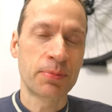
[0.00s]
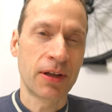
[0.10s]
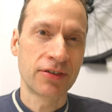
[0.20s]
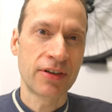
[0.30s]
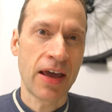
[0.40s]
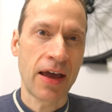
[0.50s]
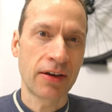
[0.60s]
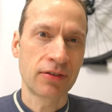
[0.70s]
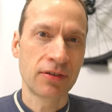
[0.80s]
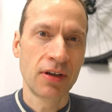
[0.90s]
plus
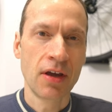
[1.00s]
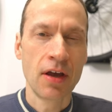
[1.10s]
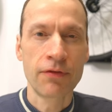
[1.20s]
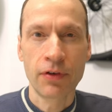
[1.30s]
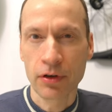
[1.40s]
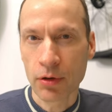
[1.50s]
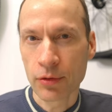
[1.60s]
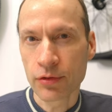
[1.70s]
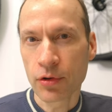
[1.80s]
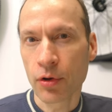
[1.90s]
tax, for a
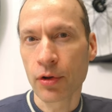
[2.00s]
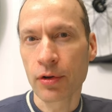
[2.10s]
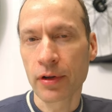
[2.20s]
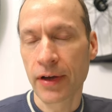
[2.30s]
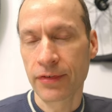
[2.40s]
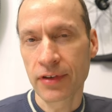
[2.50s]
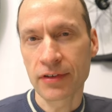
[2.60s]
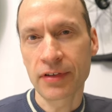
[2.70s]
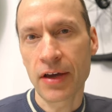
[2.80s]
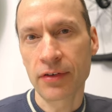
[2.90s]
gross total of
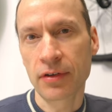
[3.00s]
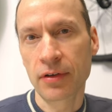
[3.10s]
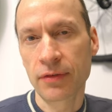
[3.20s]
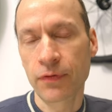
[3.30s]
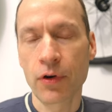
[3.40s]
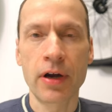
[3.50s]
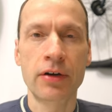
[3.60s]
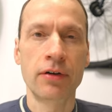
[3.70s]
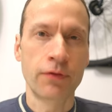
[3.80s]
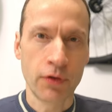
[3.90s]

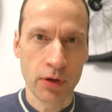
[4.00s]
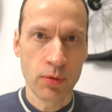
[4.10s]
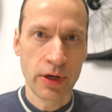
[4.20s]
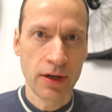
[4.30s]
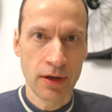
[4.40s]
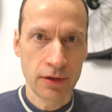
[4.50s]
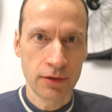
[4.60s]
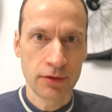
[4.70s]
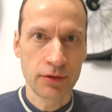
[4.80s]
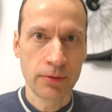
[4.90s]

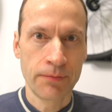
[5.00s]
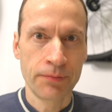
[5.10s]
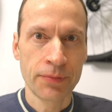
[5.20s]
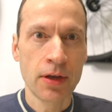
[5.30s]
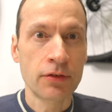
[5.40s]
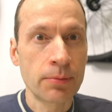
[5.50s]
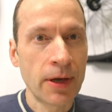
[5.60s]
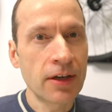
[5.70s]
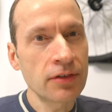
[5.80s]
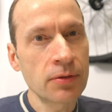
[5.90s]
$6,441. So my
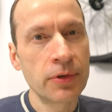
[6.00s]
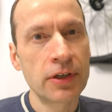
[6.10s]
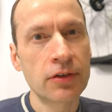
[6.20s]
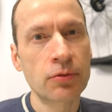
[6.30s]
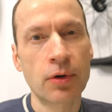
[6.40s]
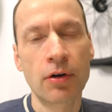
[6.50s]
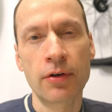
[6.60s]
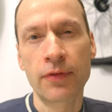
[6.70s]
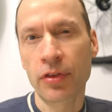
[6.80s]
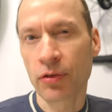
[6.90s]
custom wheels were
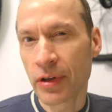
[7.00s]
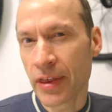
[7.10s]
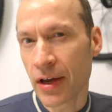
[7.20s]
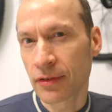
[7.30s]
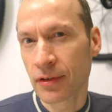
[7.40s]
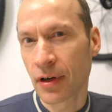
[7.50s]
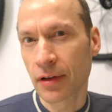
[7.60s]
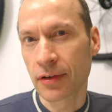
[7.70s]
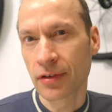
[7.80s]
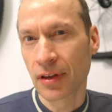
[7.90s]
over
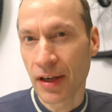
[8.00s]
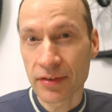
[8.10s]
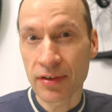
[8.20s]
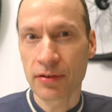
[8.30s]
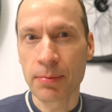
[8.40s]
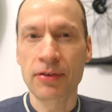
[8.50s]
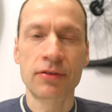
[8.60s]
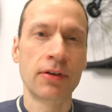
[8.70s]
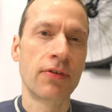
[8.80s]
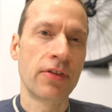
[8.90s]
$3,000 less
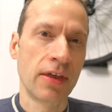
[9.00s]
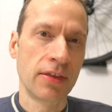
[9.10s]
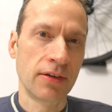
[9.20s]
expensive than the